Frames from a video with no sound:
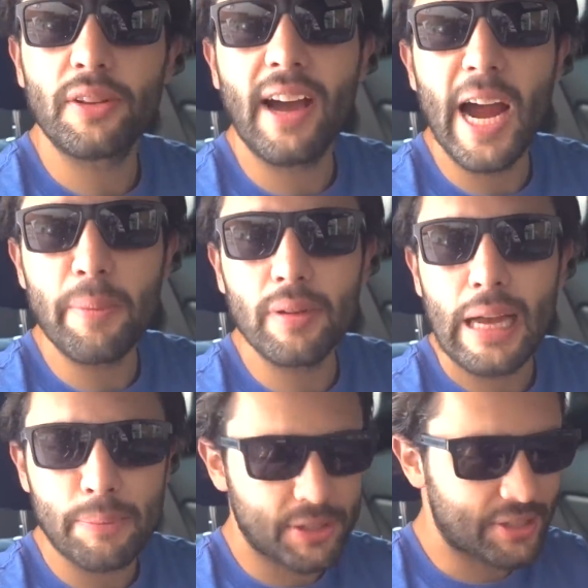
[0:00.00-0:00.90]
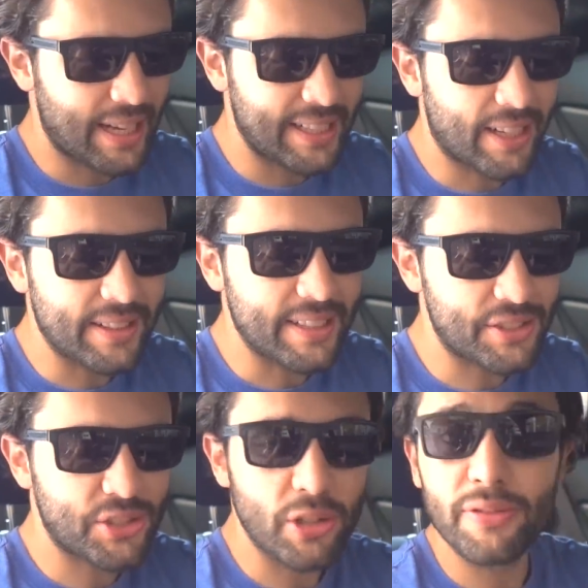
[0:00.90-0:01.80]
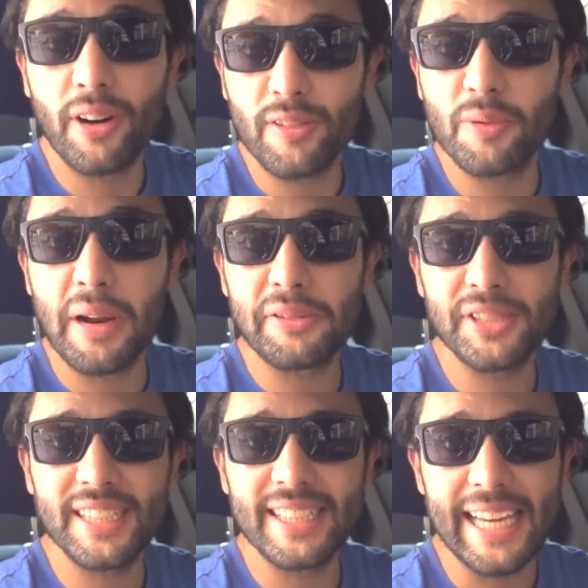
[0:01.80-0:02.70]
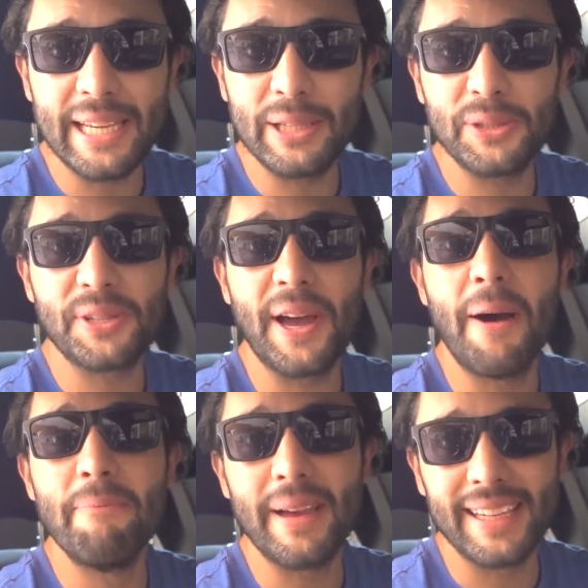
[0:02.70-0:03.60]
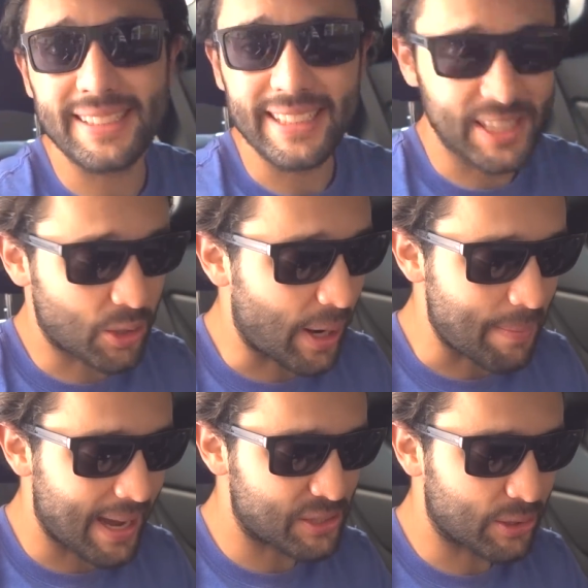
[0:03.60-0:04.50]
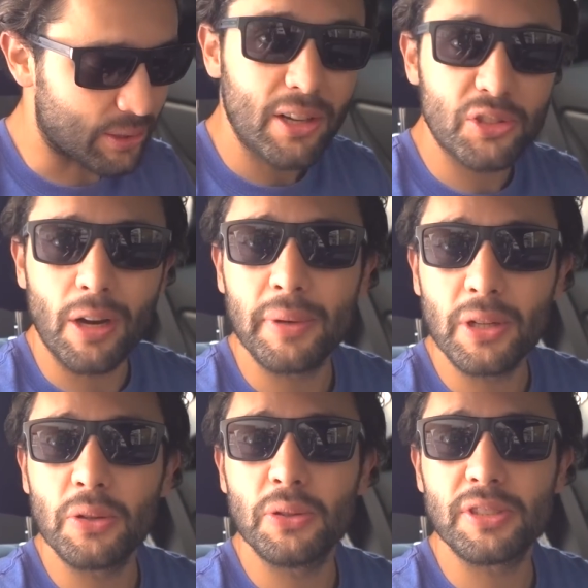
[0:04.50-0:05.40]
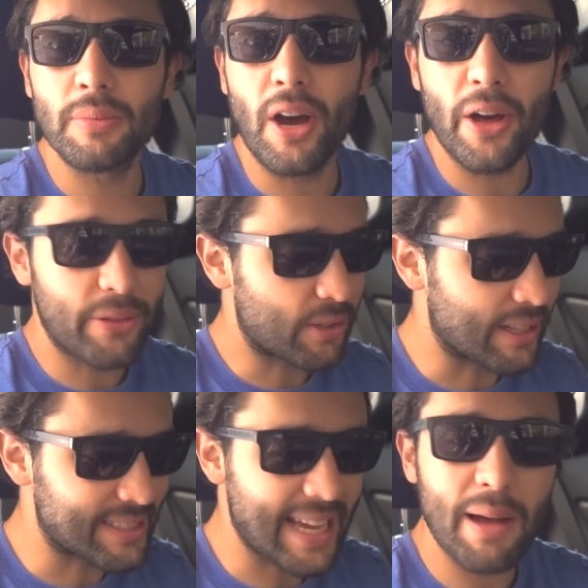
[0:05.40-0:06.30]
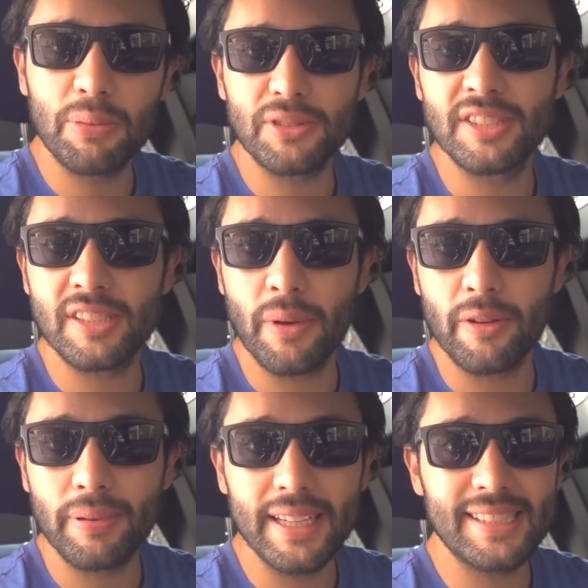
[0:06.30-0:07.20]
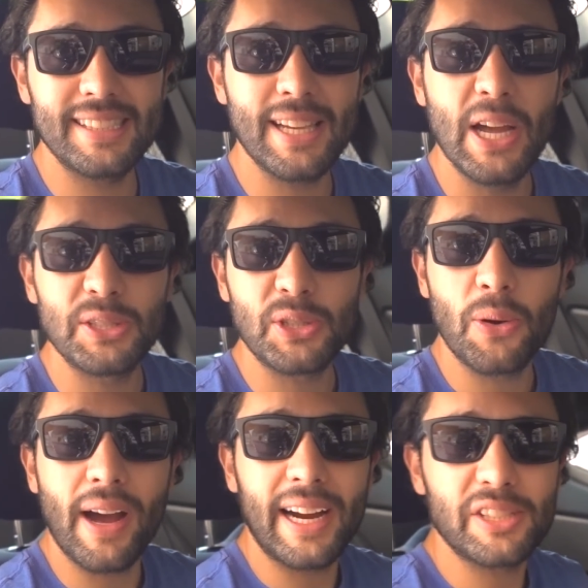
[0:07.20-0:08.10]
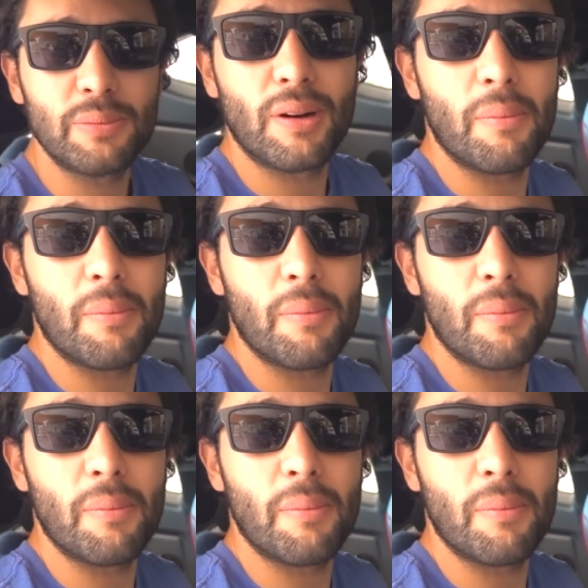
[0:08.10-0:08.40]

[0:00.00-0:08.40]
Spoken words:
Hyperlapse setting on this, so far from what I've seen, is amazing. It's quite magical. So I'm gonna go do some other examples in some other places. So I actually brought